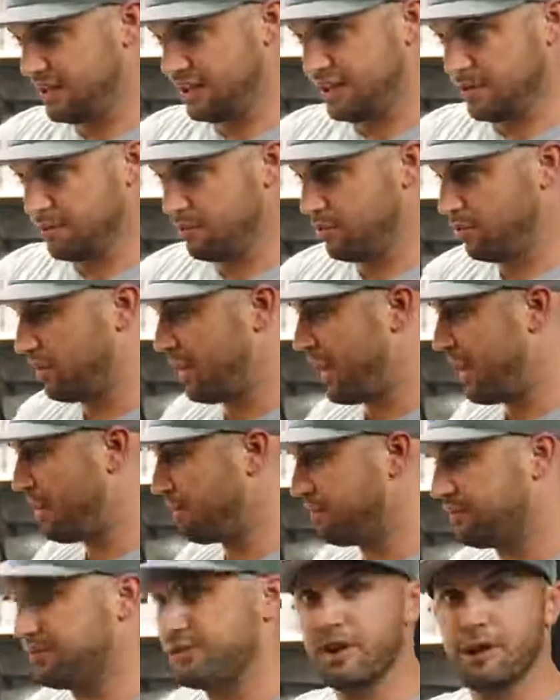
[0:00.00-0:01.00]
gimbal out
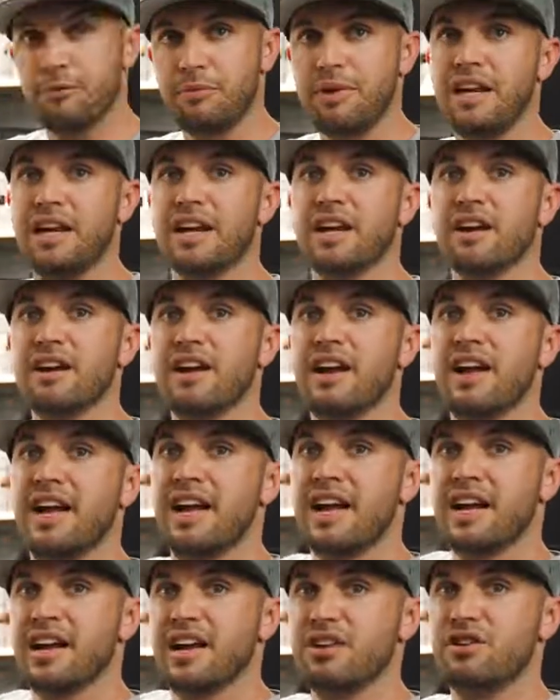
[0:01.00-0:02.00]
in front of me here
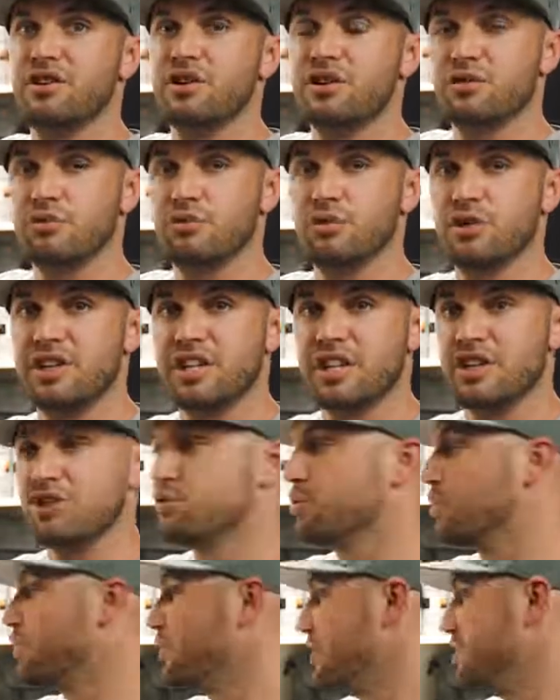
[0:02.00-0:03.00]
and couldn't really
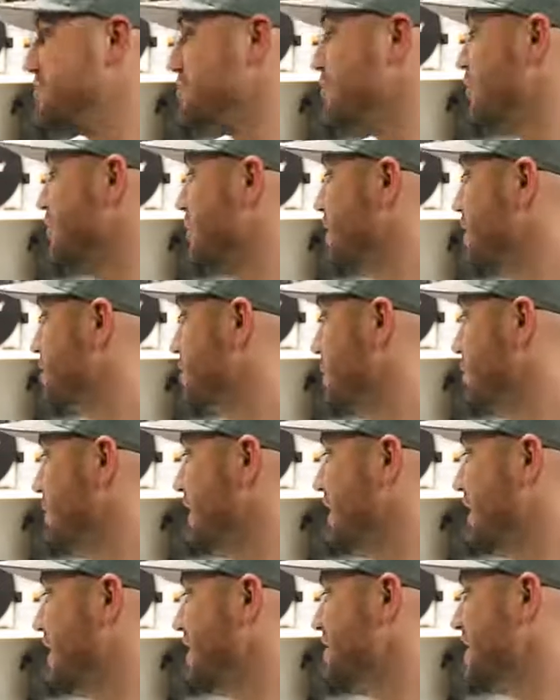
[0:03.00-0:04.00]
control these movements. But
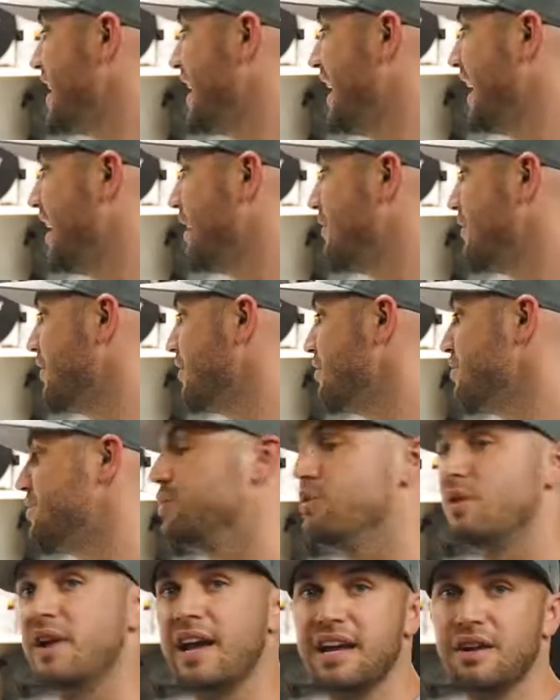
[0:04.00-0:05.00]
because I have
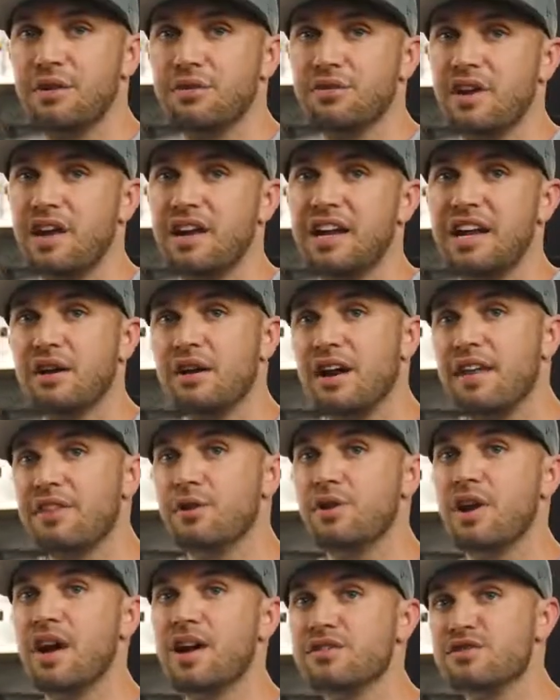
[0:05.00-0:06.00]
two handles on here and
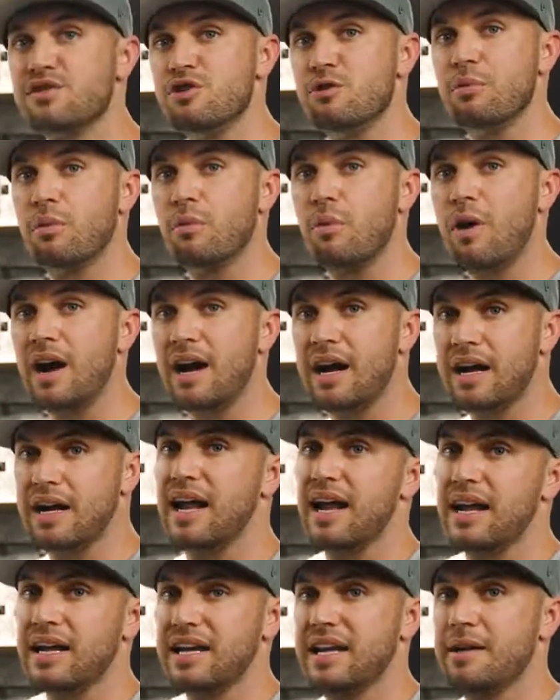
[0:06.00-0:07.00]
they're not super wide,
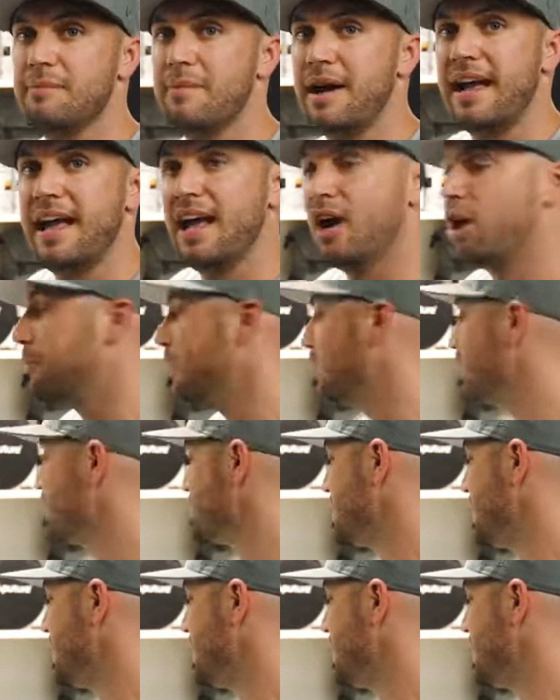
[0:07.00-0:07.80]
I can get my elbows